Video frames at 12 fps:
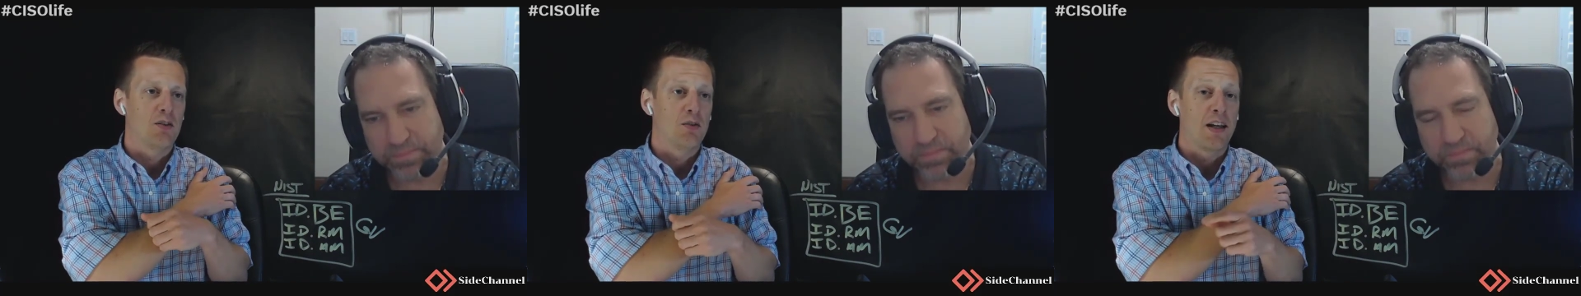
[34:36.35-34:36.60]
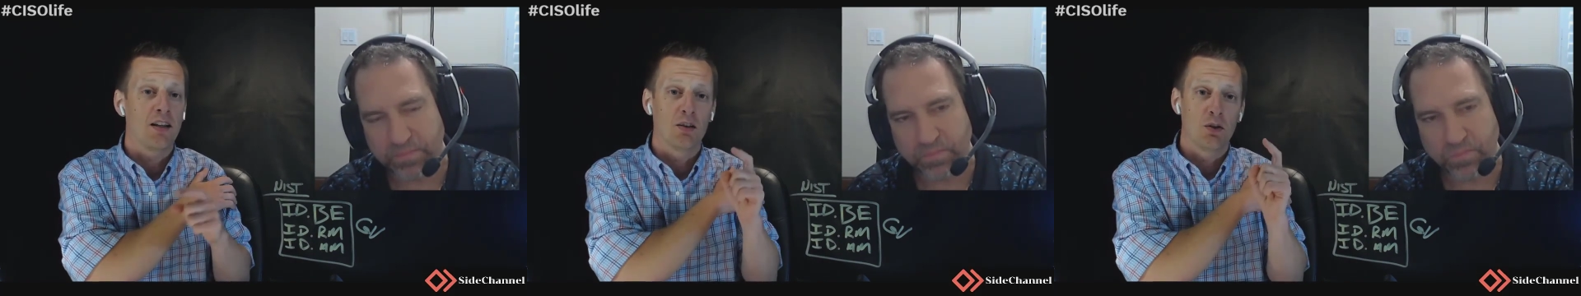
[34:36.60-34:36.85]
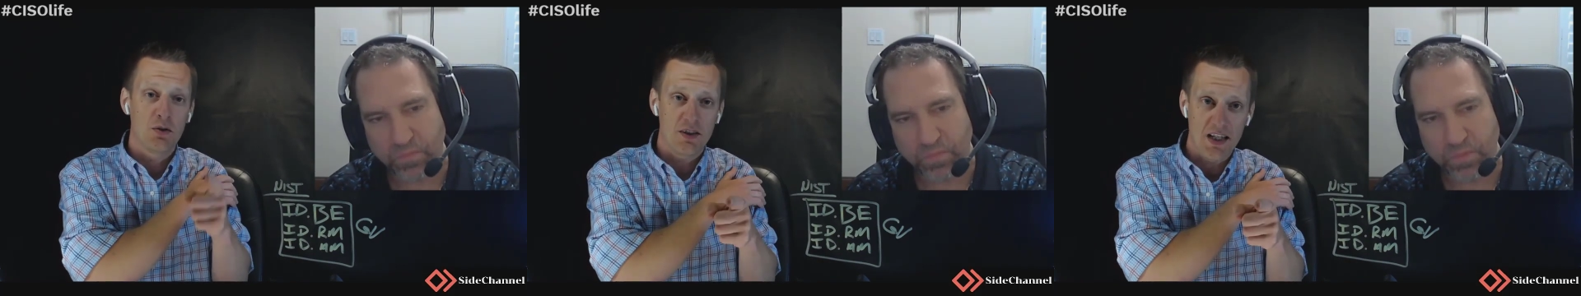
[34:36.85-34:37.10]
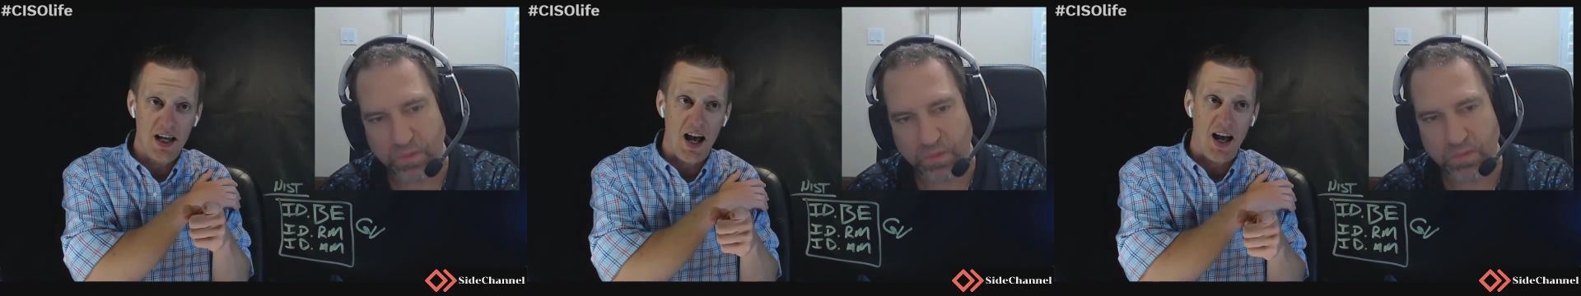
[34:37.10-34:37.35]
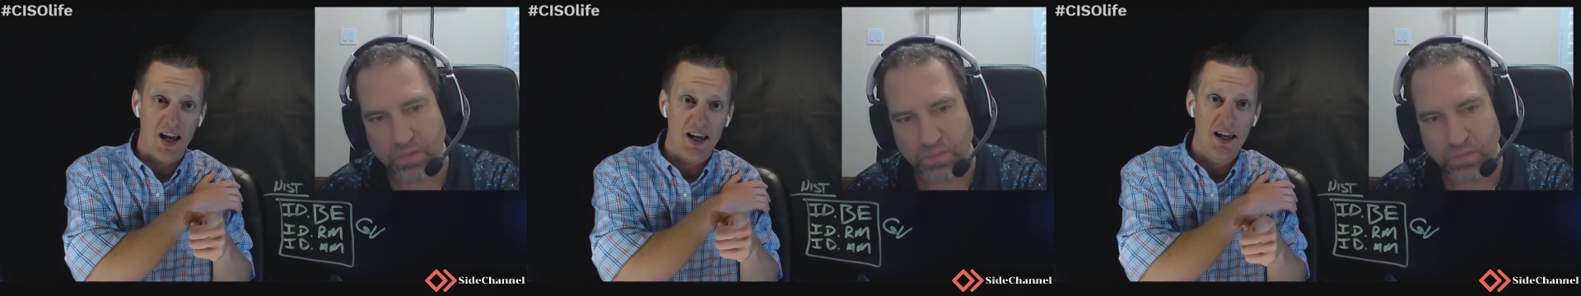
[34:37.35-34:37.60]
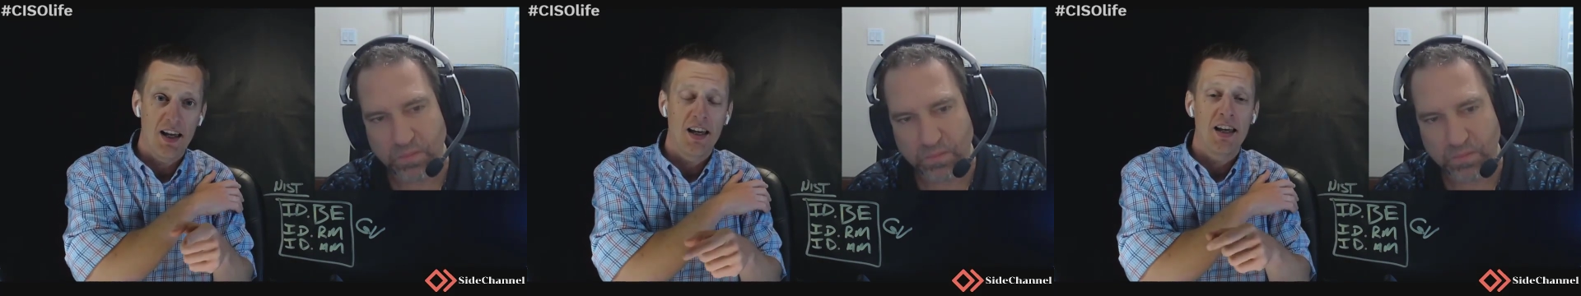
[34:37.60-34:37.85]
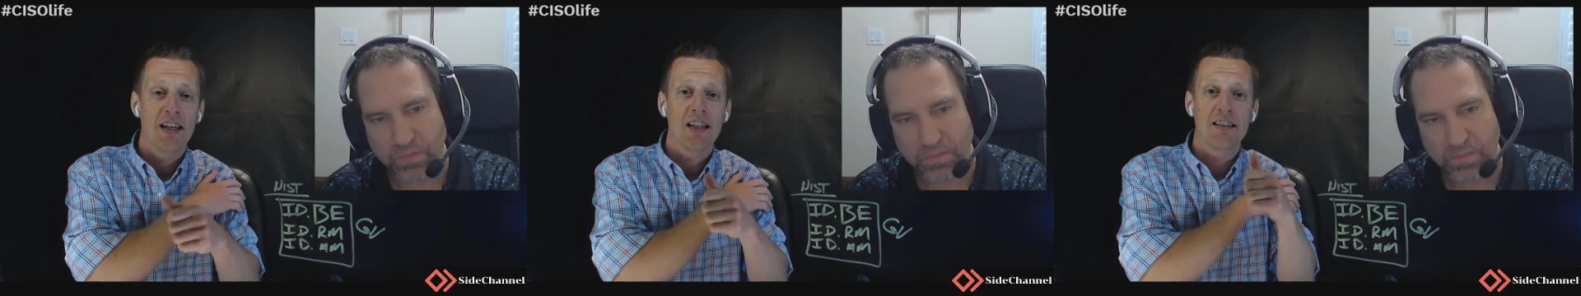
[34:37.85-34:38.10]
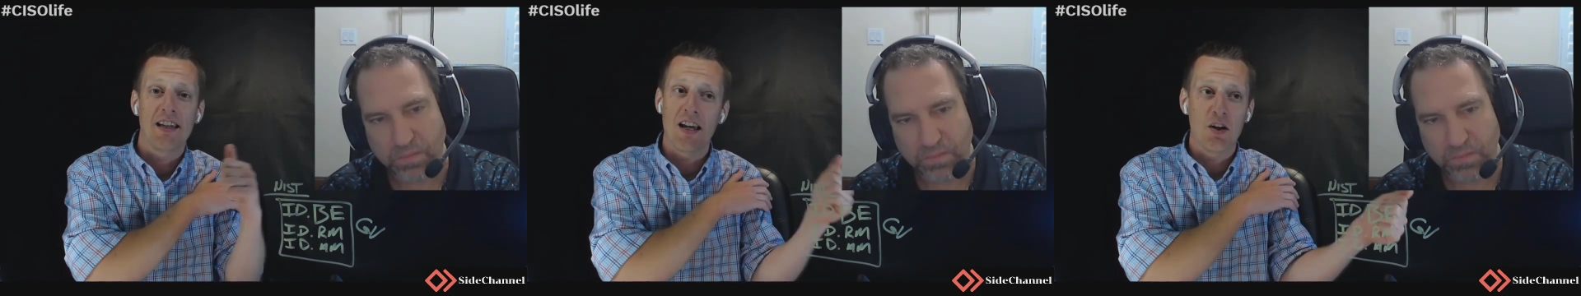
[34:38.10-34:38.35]
Speaker 1: Like lose the eye,
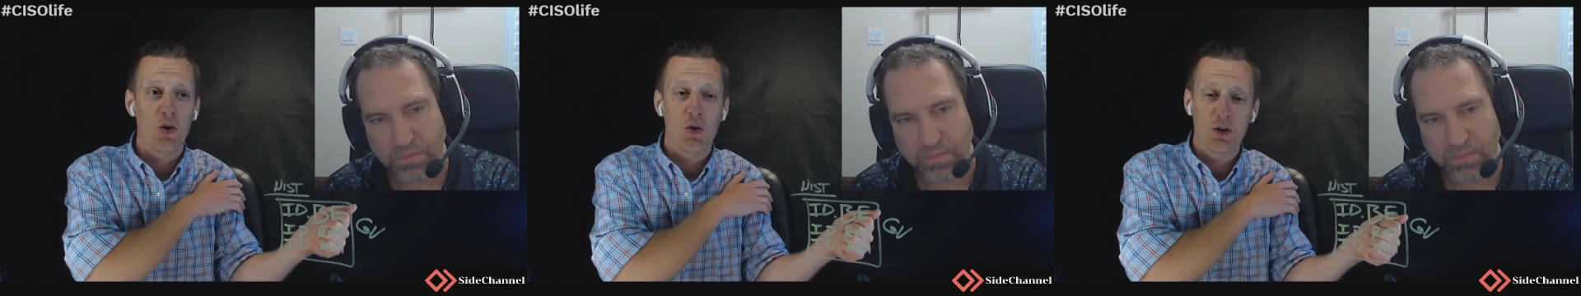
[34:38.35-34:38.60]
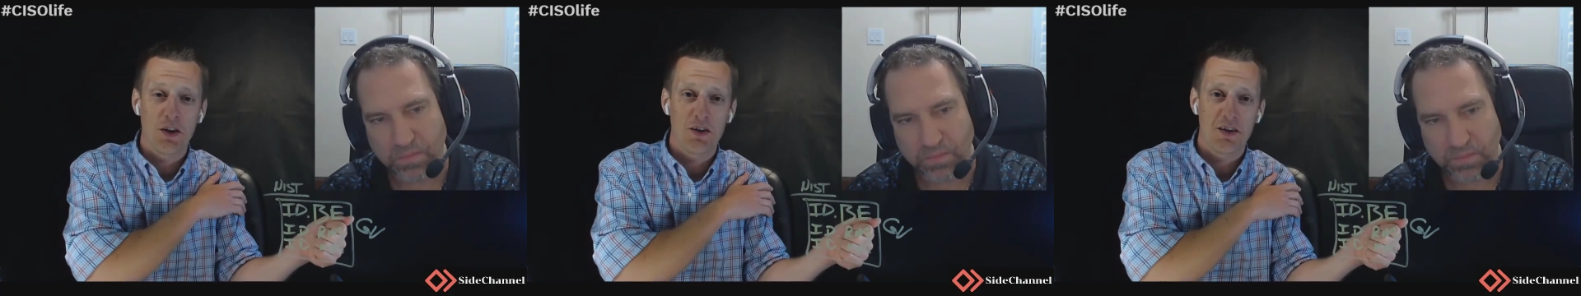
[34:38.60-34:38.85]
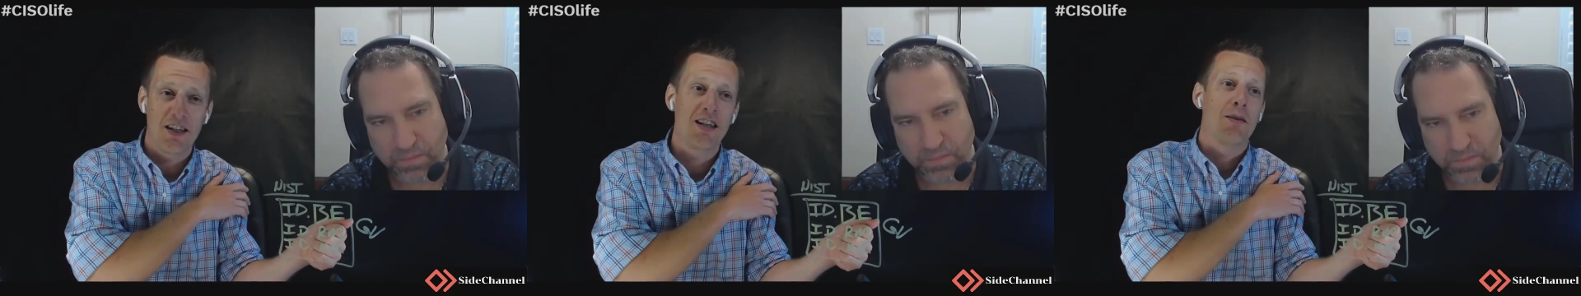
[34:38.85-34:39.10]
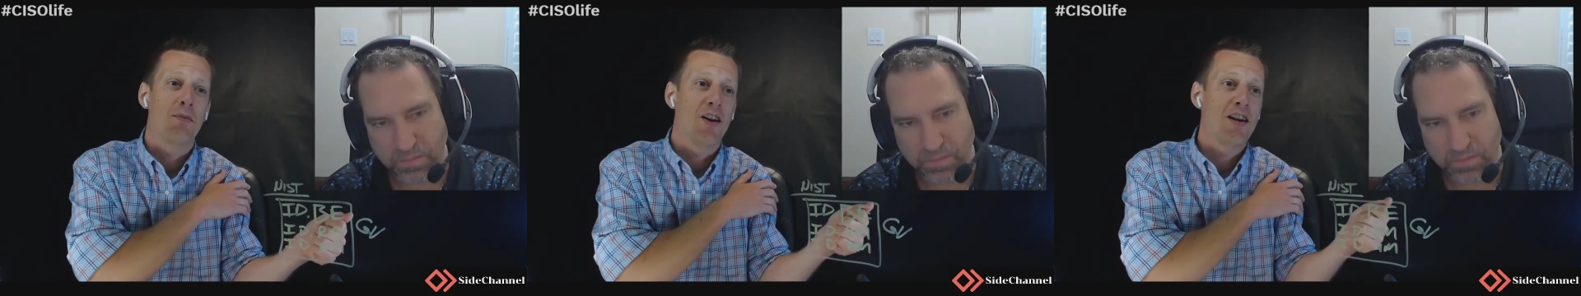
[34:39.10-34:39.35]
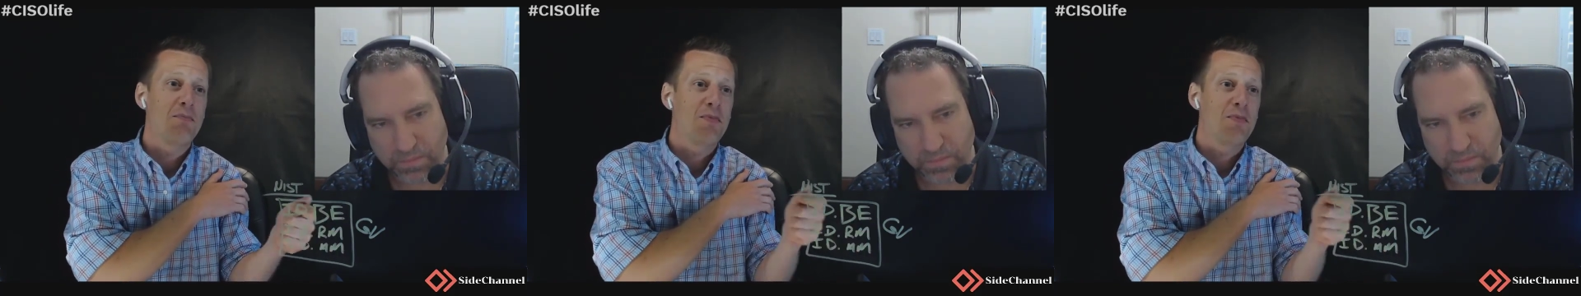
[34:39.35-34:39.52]
gain a whole nother team, right?